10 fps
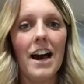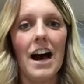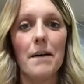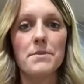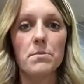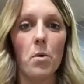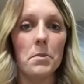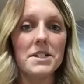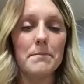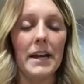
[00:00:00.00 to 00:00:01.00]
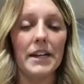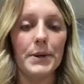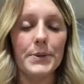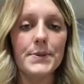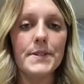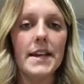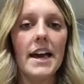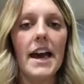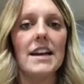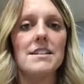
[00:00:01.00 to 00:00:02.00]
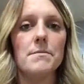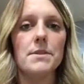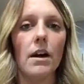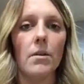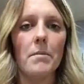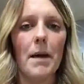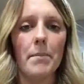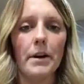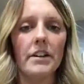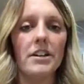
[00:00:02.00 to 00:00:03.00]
some Roma tomatoes, and some salt and pepper.